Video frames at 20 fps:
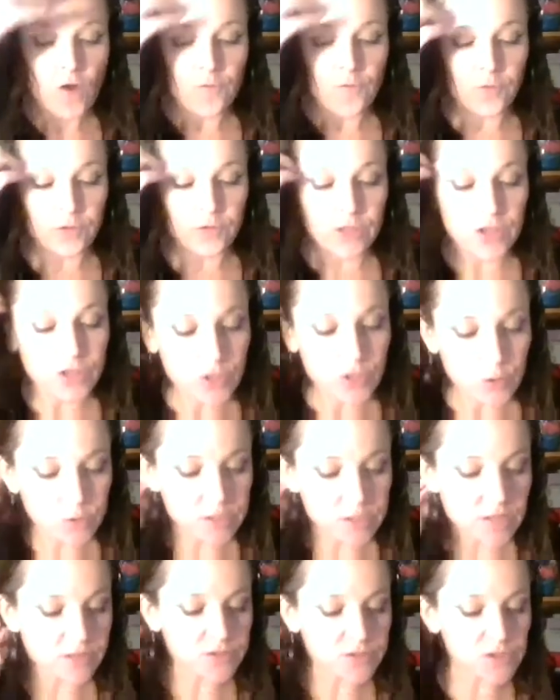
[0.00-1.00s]
For the
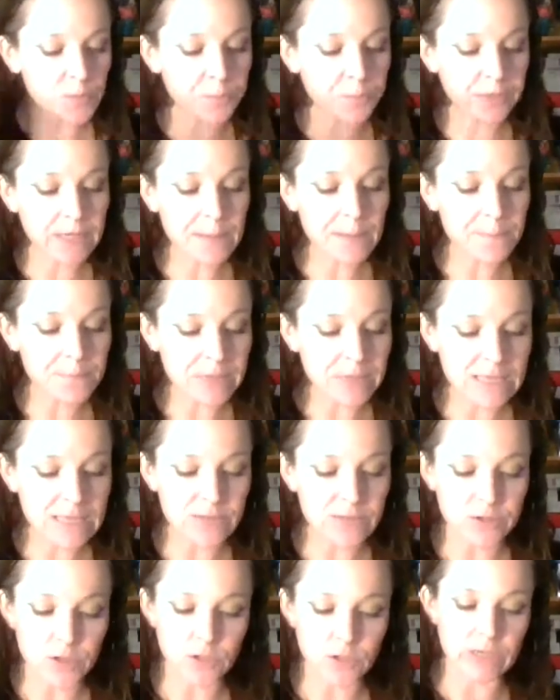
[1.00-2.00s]
Ute, the supreme
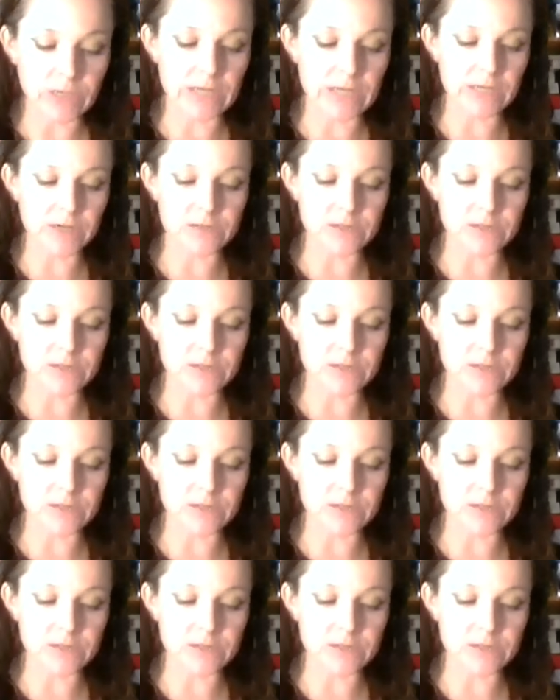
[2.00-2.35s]
being, the creator,